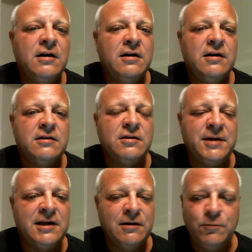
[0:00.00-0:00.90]
To
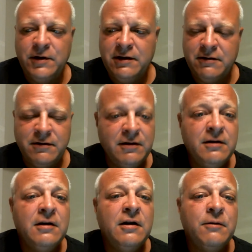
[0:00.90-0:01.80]
begin with,
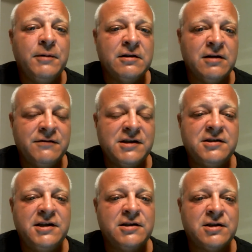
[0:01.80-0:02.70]
we'd love to see
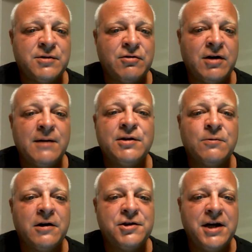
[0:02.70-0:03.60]
you subscribe to our
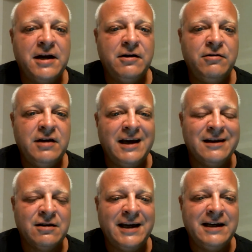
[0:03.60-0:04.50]
channel and
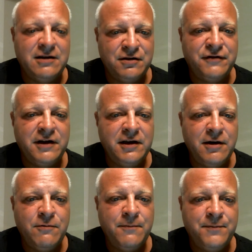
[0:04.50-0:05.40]
like this video.
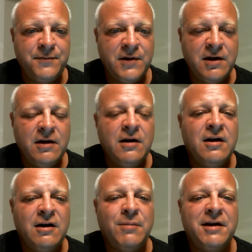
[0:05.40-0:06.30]

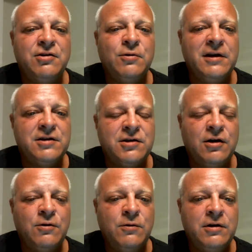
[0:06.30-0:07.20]
By doing
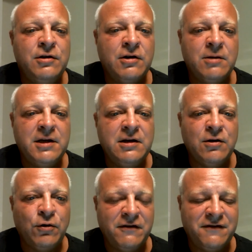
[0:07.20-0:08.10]
so, you're going to be
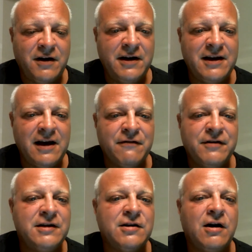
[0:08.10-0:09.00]
notified every
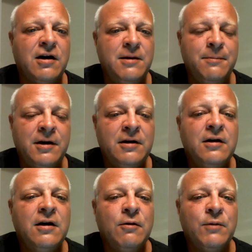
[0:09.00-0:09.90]
time
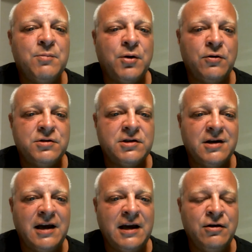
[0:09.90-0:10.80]
we post
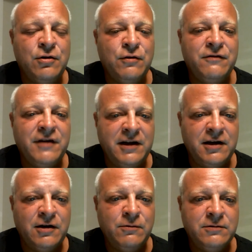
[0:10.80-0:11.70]
a new
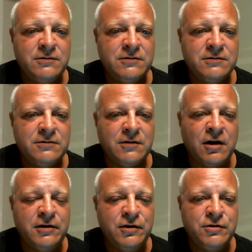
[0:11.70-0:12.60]
video on
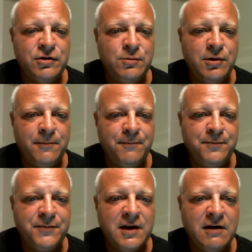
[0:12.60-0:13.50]
YouTube.
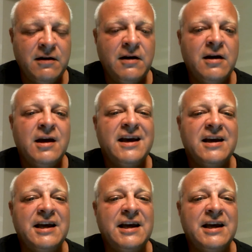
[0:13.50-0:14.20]
Each